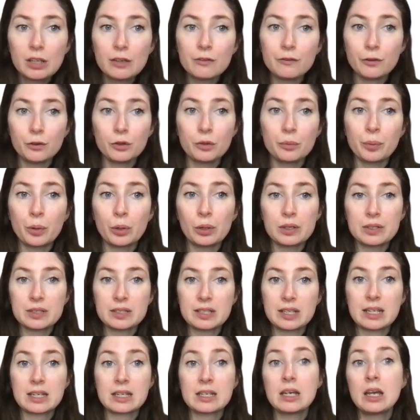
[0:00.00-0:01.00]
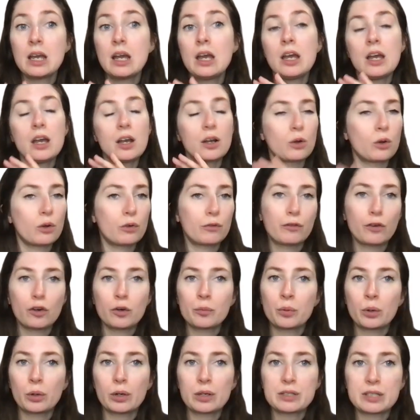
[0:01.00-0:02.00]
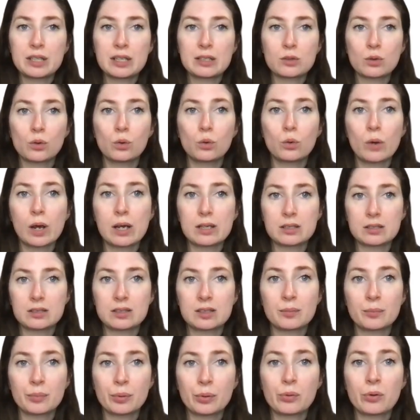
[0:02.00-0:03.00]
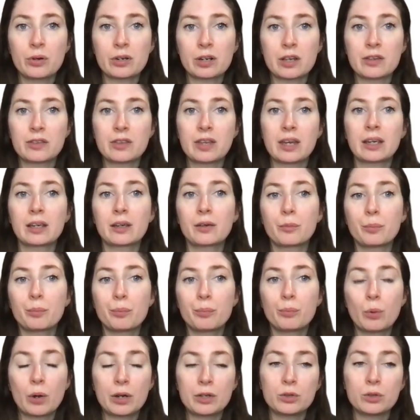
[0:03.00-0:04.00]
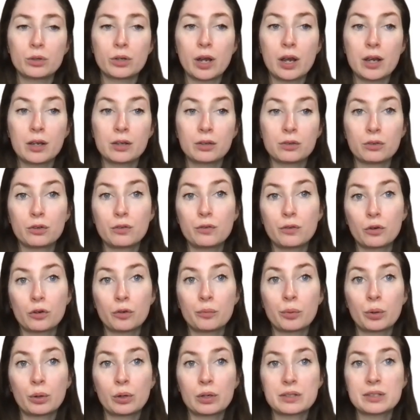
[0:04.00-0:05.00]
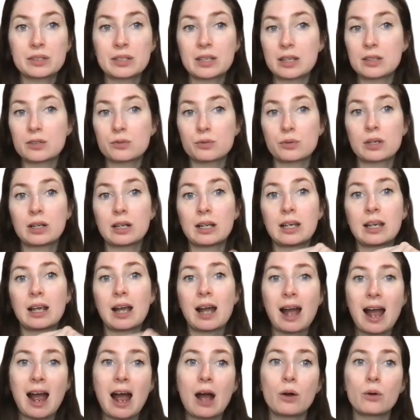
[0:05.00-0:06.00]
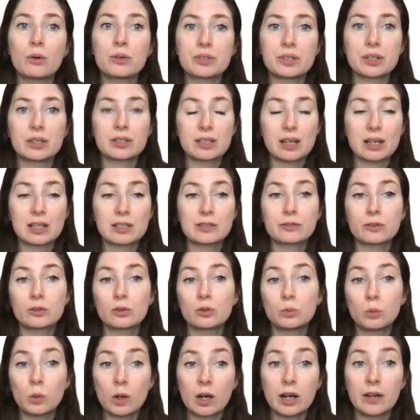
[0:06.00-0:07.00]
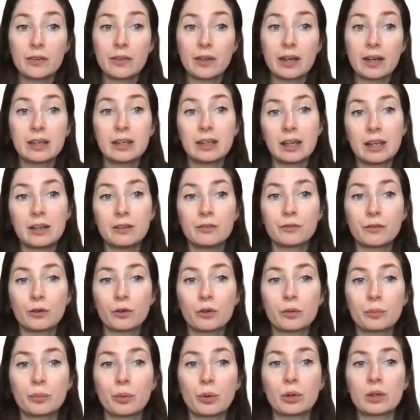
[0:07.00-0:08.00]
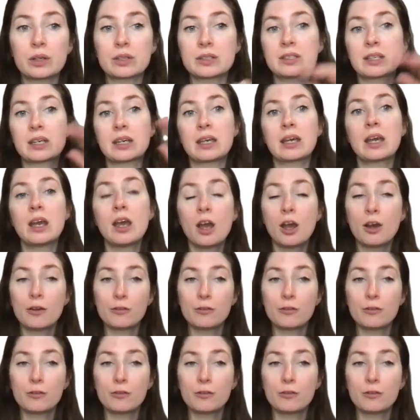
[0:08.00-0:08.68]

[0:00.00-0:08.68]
Foreign policy is always a simple one, I think. When you're going through foreign policy, it's really how successful were they in foreign policy.